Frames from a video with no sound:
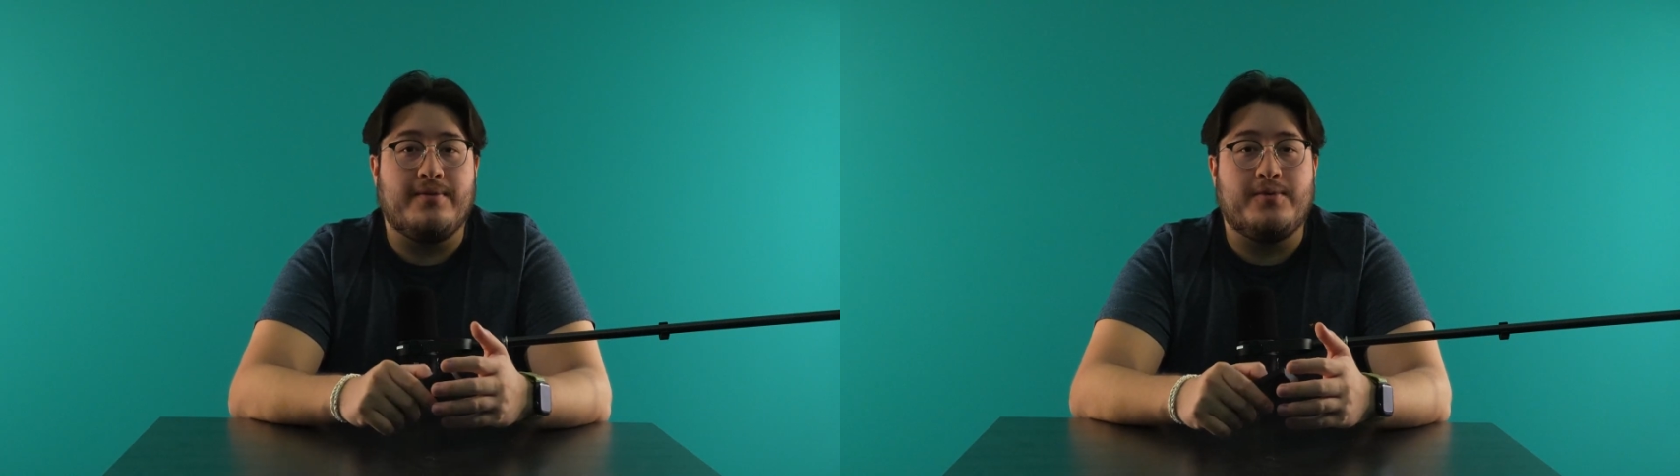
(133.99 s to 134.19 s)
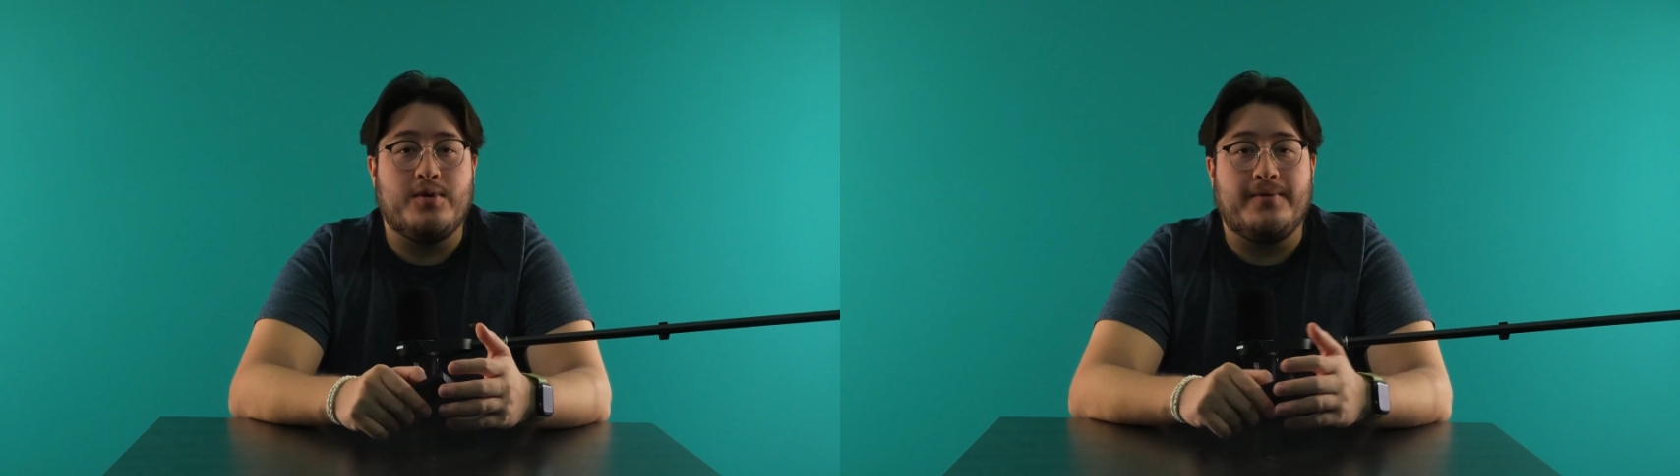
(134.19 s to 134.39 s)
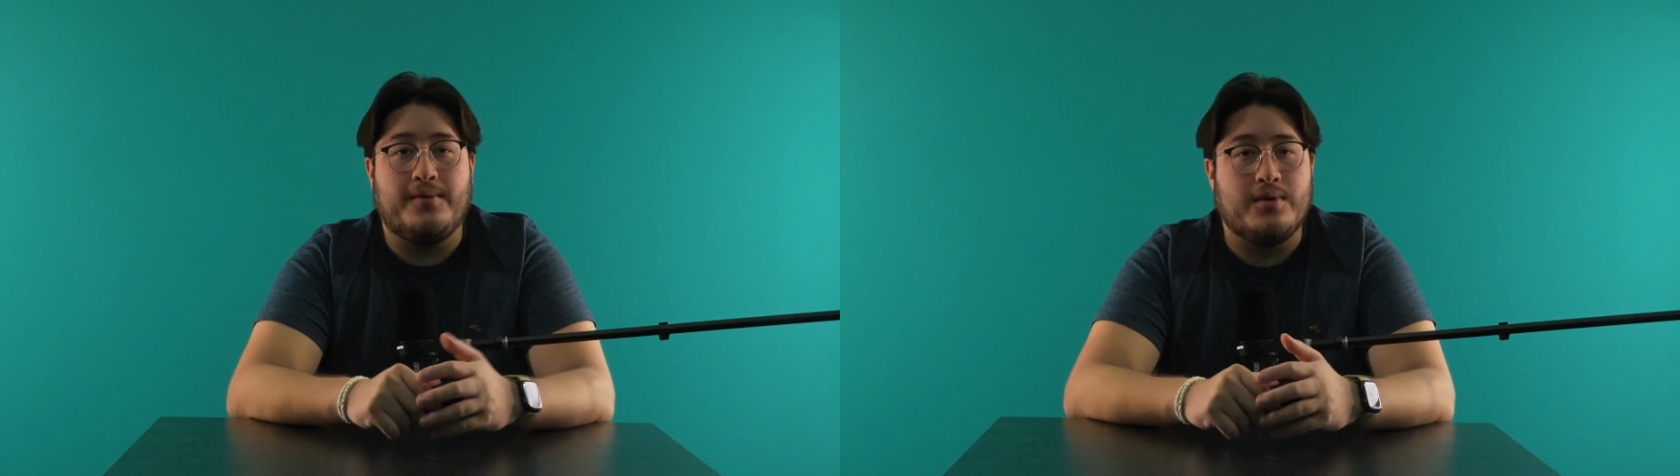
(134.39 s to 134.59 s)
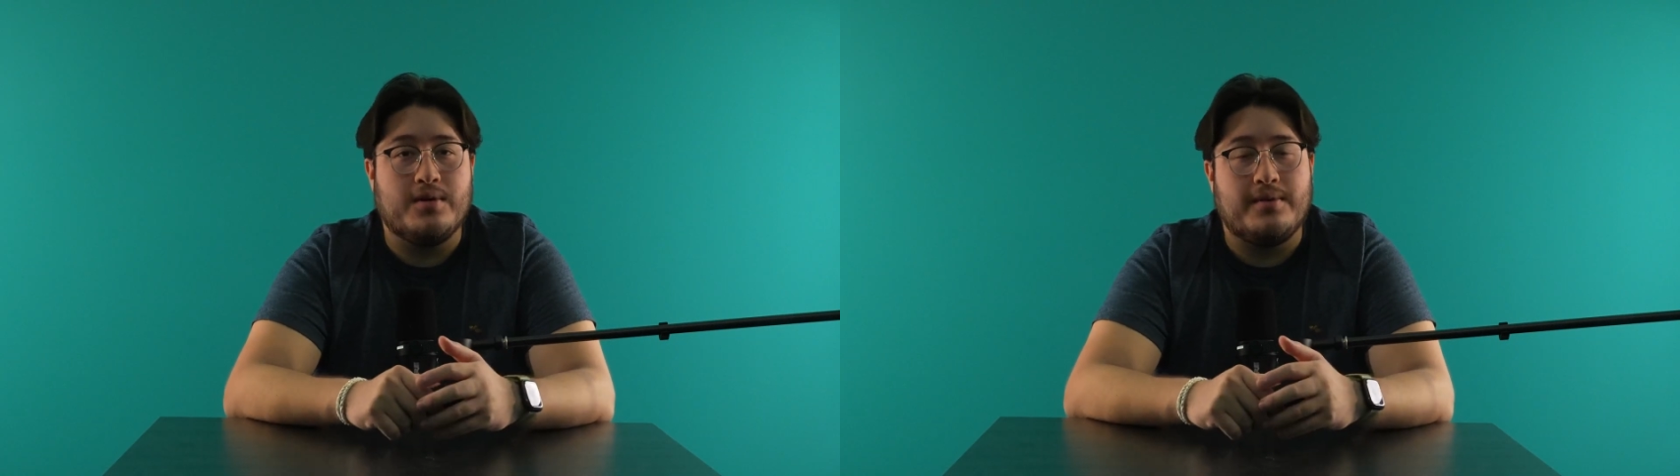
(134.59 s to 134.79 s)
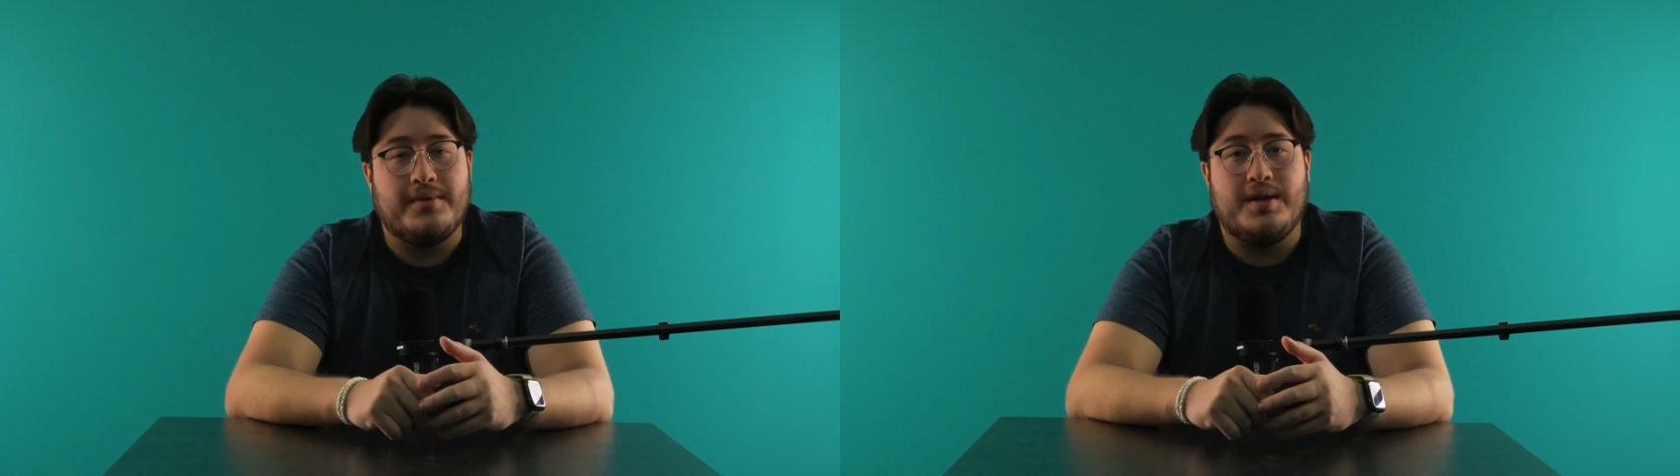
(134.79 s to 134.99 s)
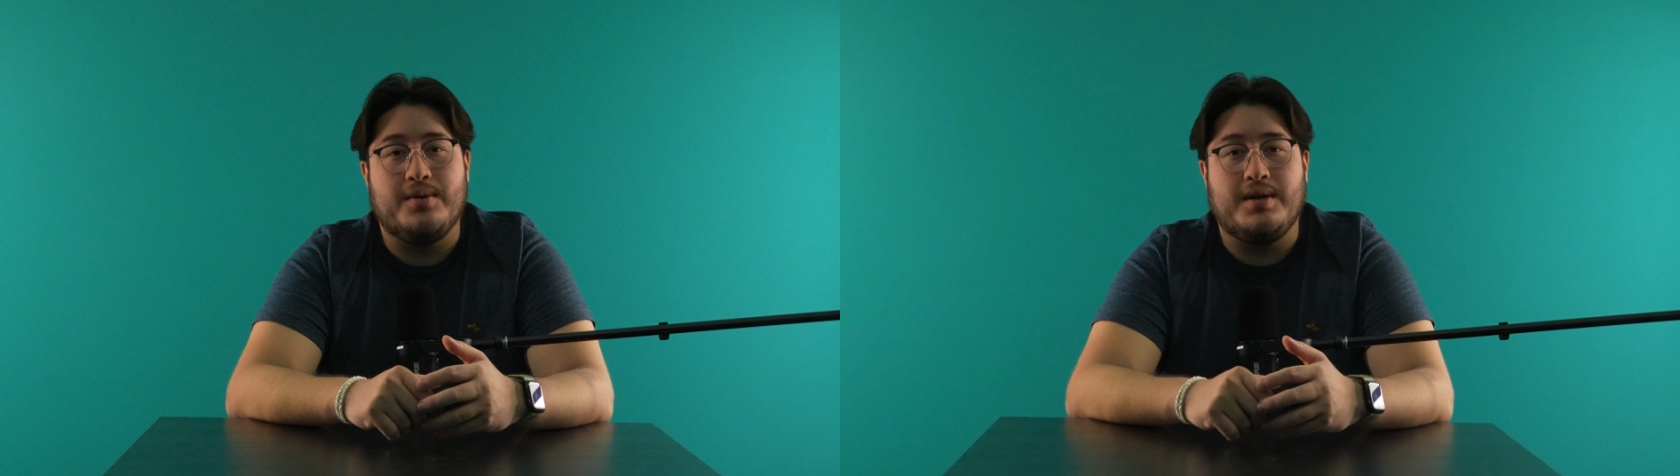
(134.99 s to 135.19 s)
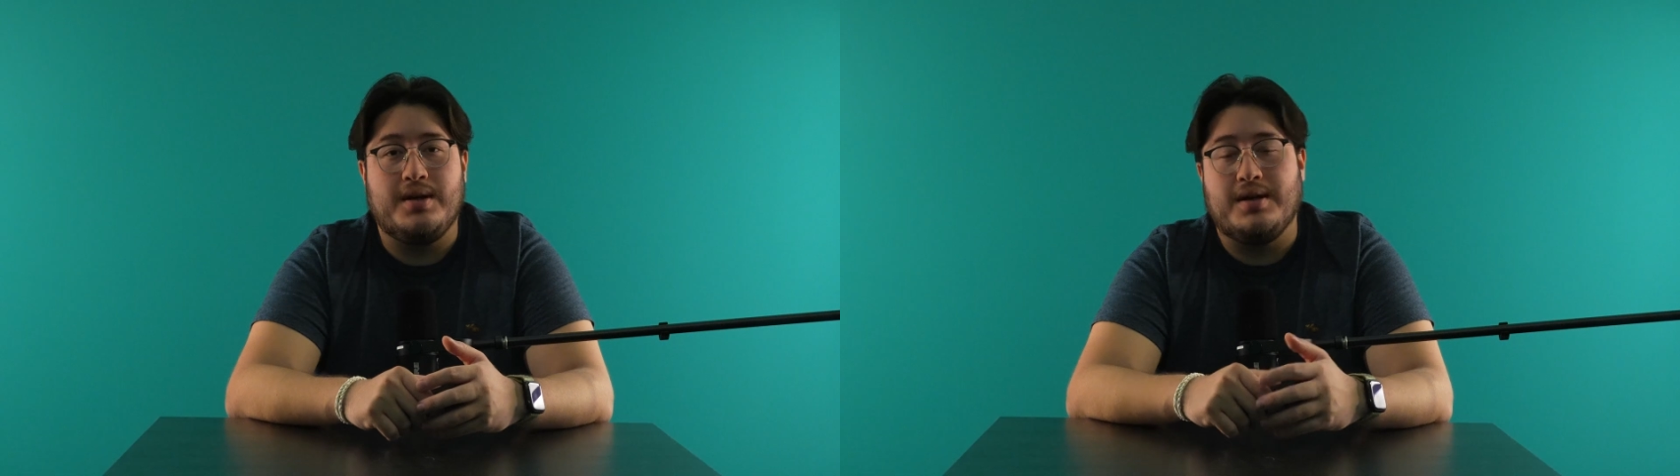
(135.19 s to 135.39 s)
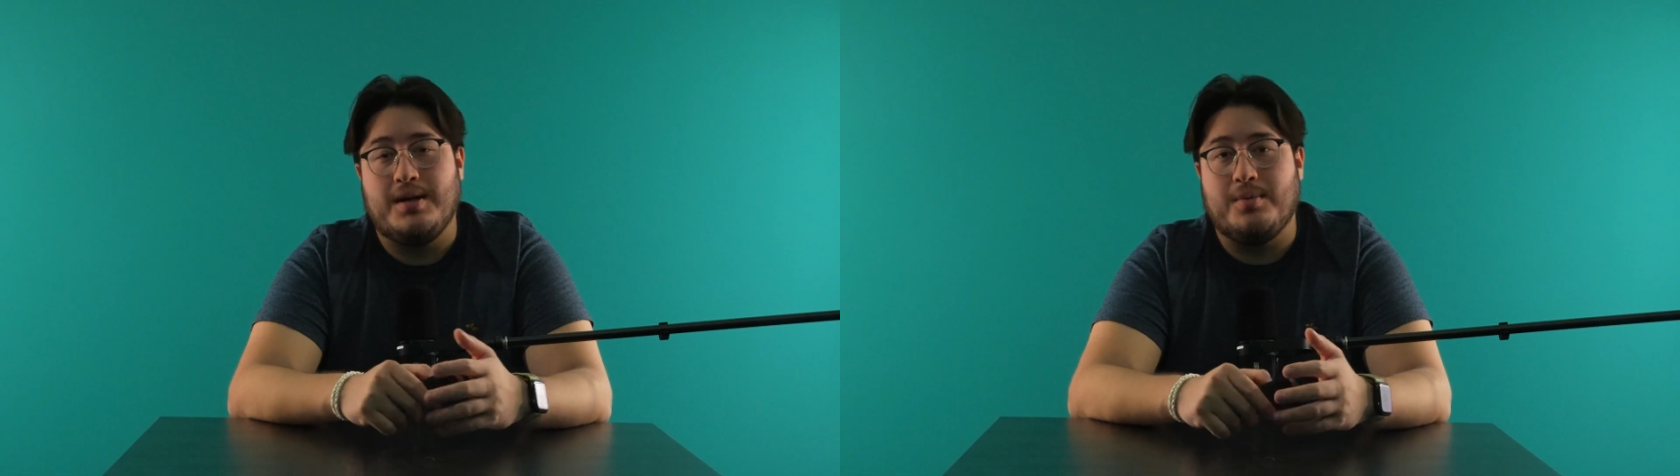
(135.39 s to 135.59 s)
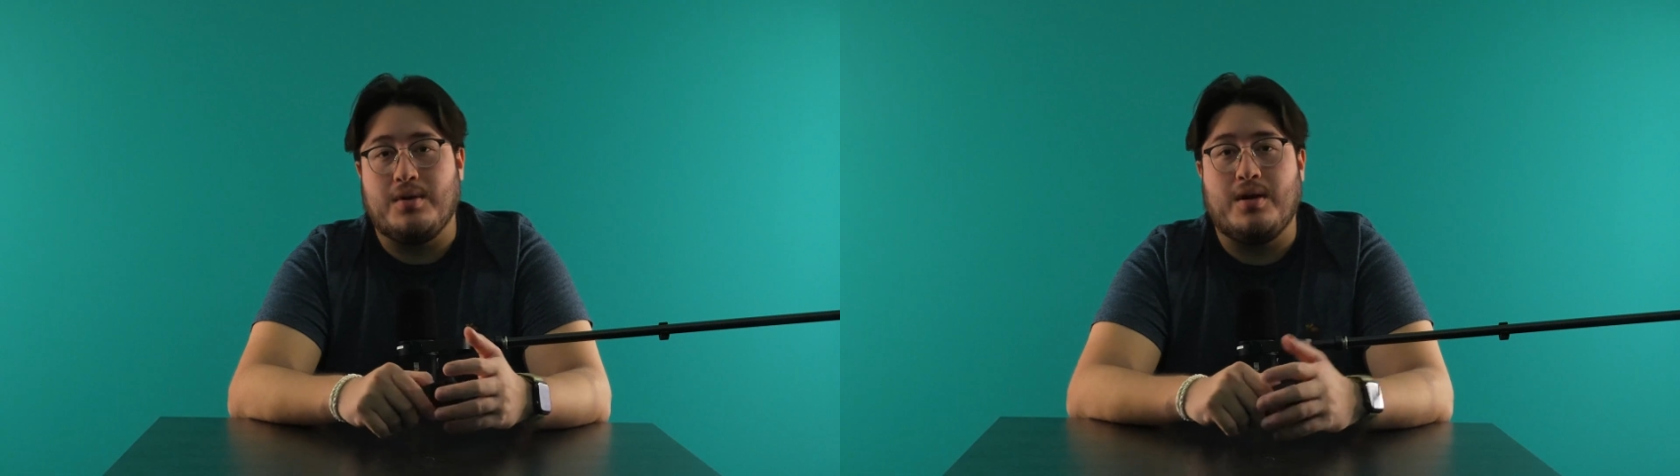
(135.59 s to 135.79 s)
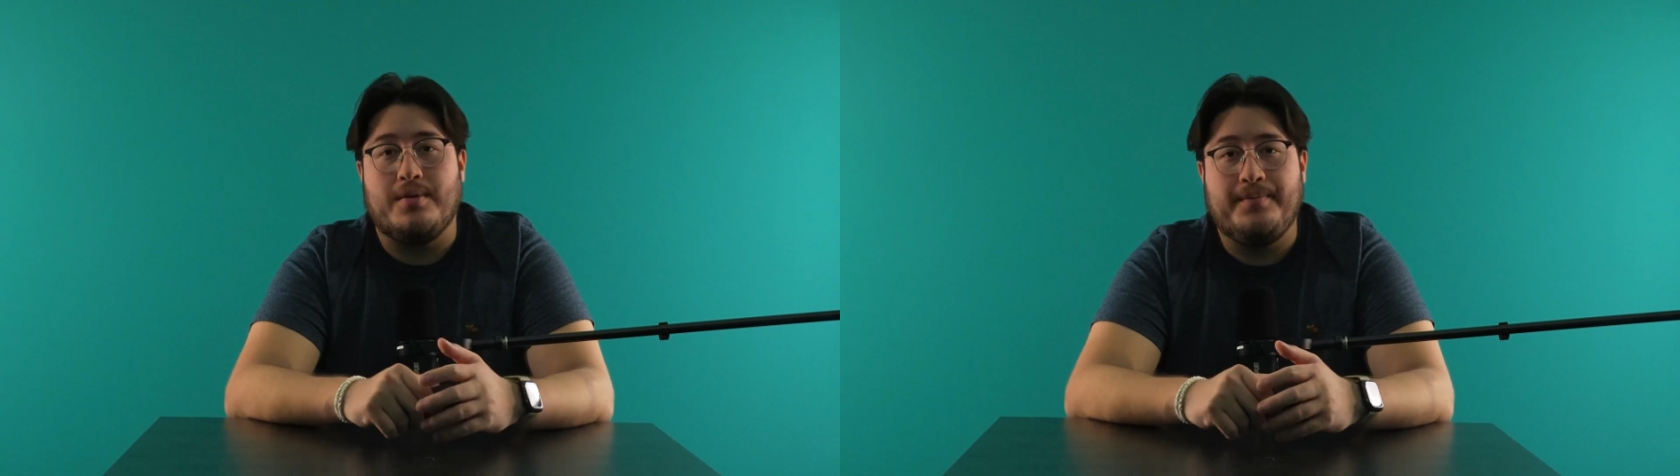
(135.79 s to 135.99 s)
44 of the UAE labor
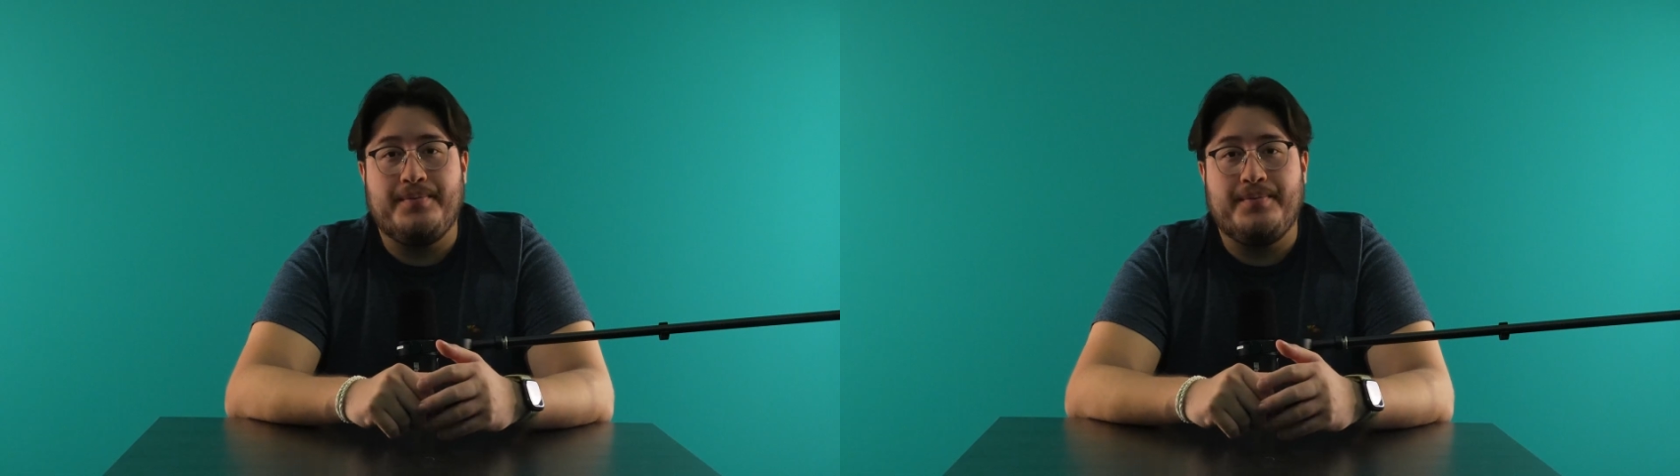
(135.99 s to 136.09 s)
law.